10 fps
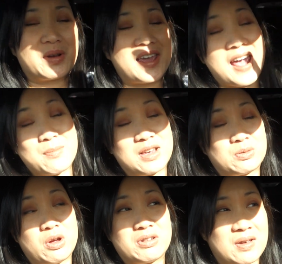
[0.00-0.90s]
but can't because
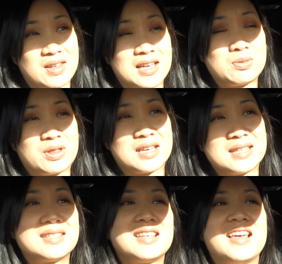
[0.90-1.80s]
we always have the kids with
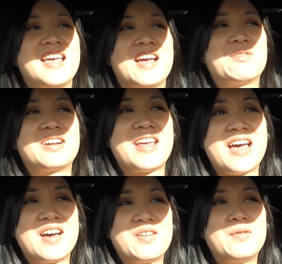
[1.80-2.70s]
us. we're gonna
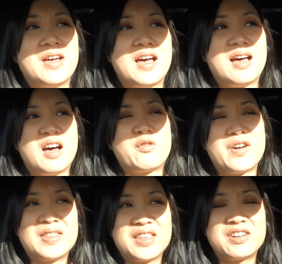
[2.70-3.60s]
have a
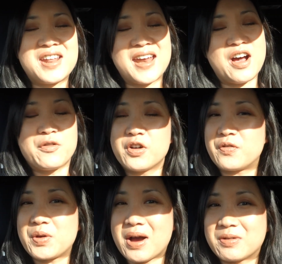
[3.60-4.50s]
fun little night out for a
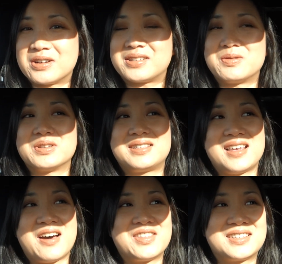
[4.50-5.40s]
few hours and we'll see
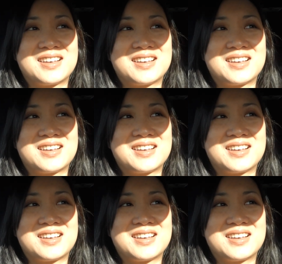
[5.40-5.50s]
how this